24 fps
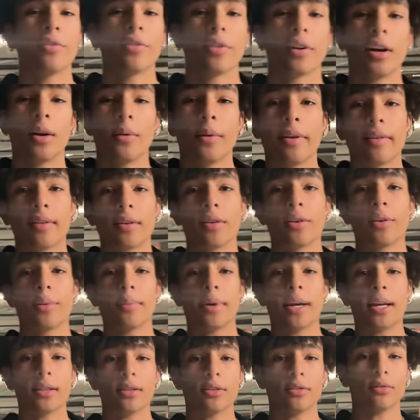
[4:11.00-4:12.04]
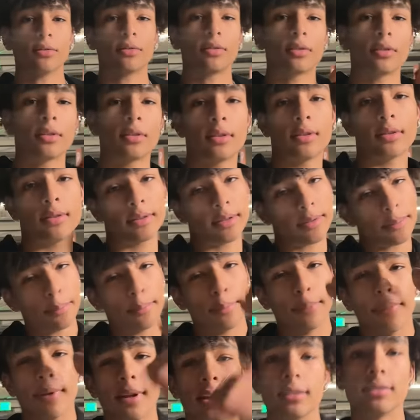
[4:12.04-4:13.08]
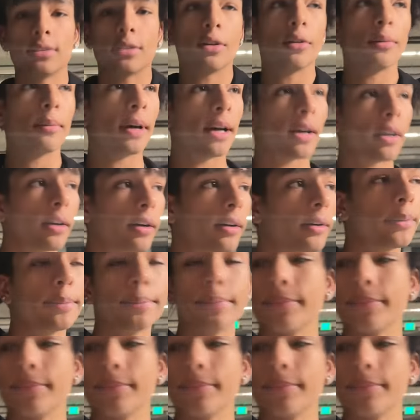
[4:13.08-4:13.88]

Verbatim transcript: Now we have to go to Matthews. Let's go back up.